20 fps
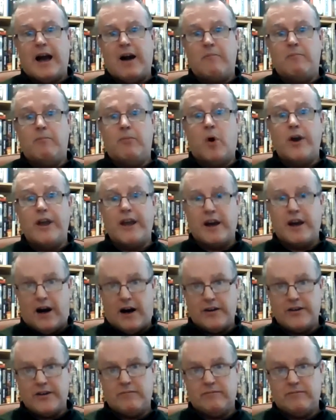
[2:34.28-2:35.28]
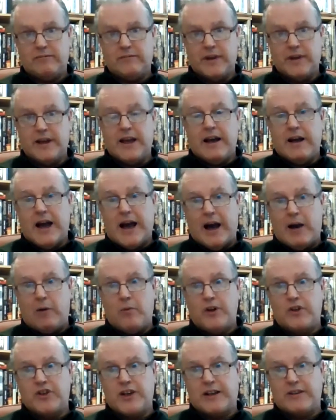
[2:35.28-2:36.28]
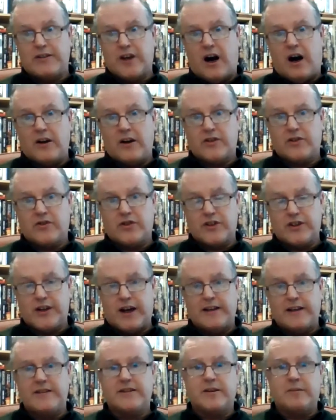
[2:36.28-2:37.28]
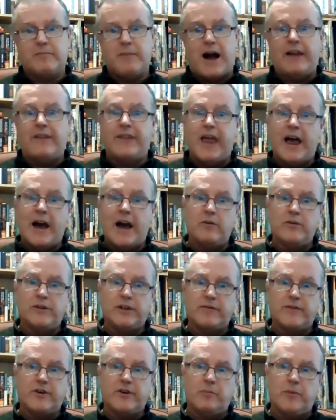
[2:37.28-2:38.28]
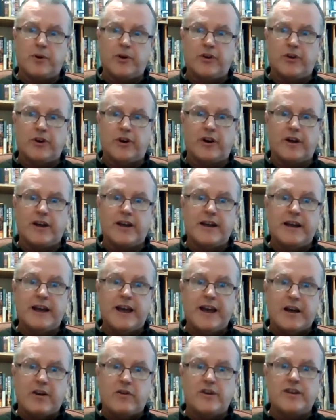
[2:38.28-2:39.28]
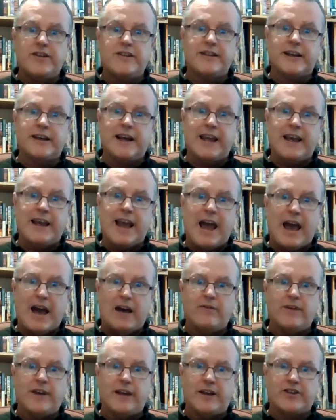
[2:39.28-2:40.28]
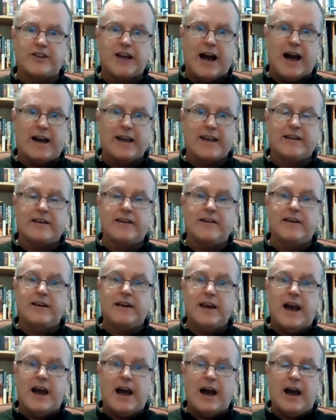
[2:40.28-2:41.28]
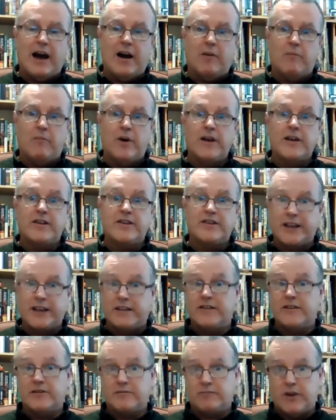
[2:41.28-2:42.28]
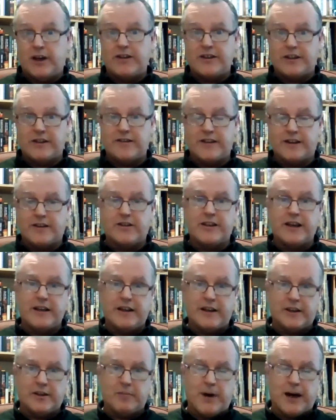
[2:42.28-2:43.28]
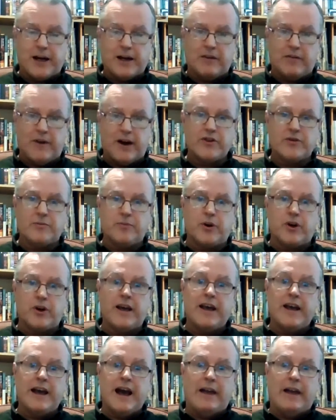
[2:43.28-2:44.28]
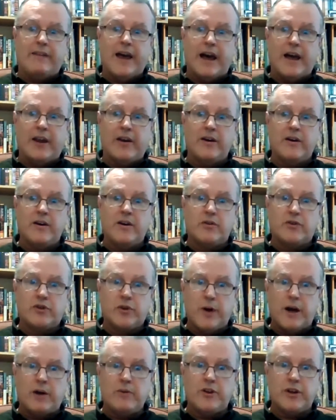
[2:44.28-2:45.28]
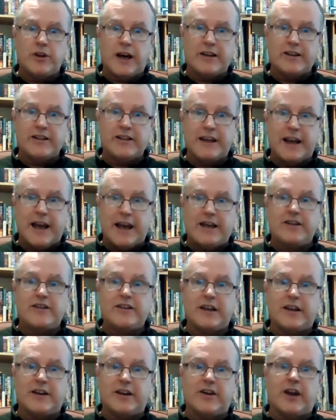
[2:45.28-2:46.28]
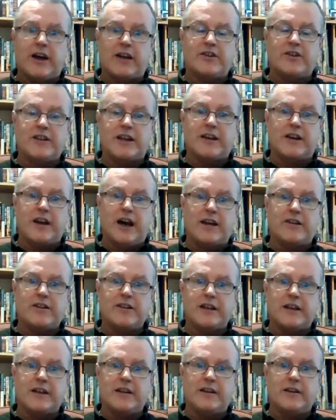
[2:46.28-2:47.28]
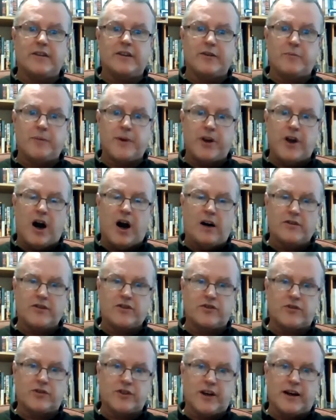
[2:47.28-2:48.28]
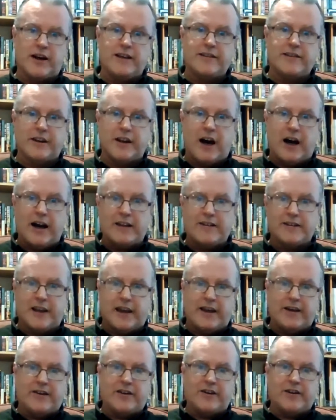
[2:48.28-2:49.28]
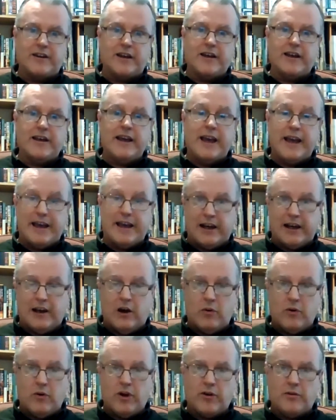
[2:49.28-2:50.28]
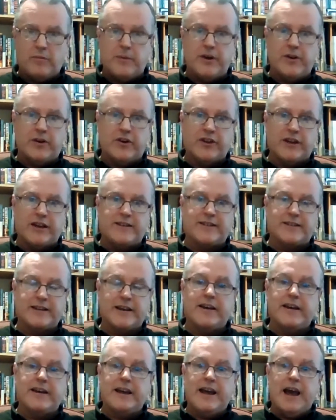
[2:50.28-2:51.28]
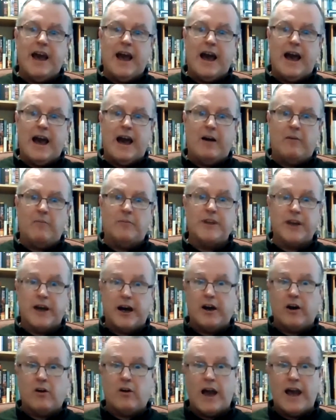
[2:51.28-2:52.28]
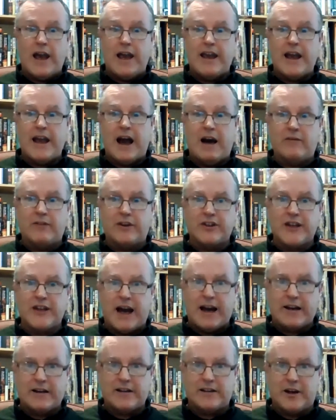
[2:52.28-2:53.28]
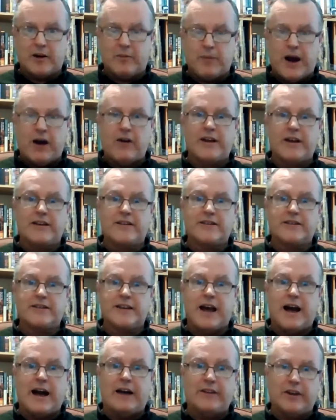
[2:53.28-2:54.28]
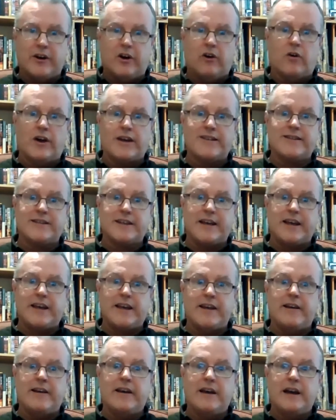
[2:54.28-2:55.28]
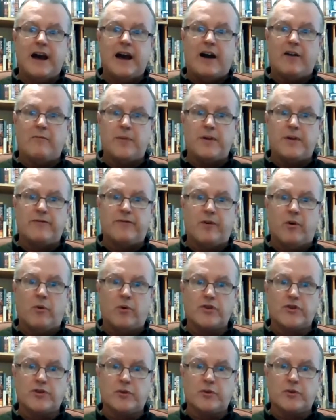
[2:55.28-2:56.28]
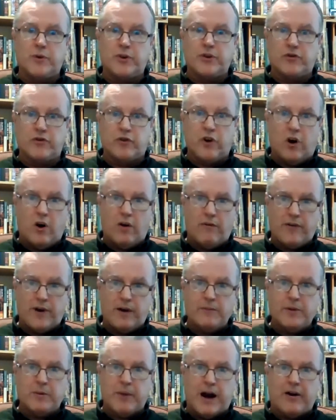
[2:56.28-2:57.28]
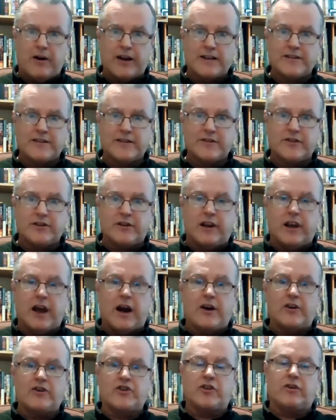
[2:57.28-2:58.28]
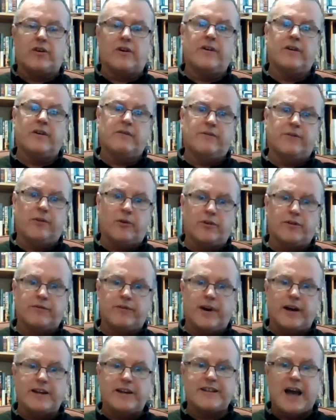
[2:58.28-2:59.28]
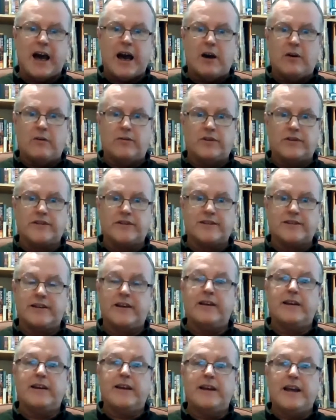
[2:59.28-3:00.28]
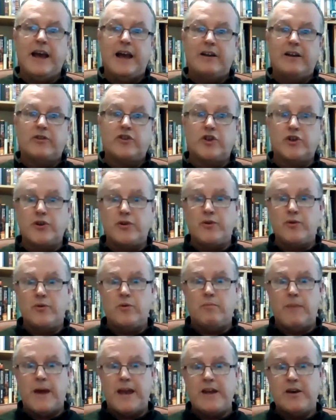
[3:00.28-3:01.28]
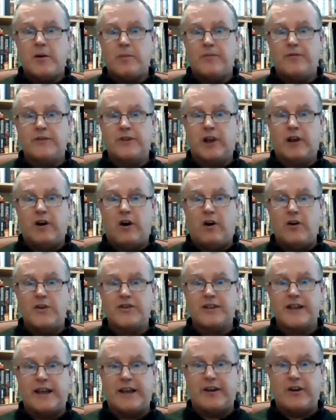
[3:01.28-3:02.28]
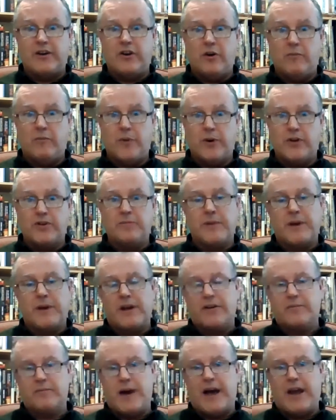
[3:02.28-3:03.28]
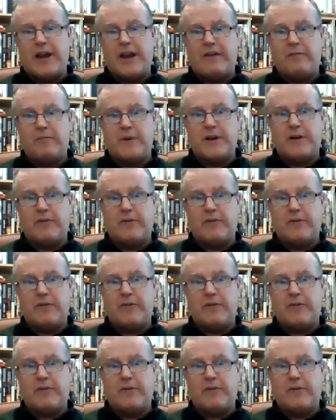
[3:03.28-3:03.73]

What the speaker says: boycott, which has ostracized them. And now they've come under increasingly heavy attack since 1916 at the Battle of Ashburn. And then throughout 1918 and 1919, they've been ostracized and isolated in local communities. The IRA have attacked their barracks, and the RIC have been forced to withdraw from the barracks to larger fortified towns. To make up for the loss in numbers, because men have been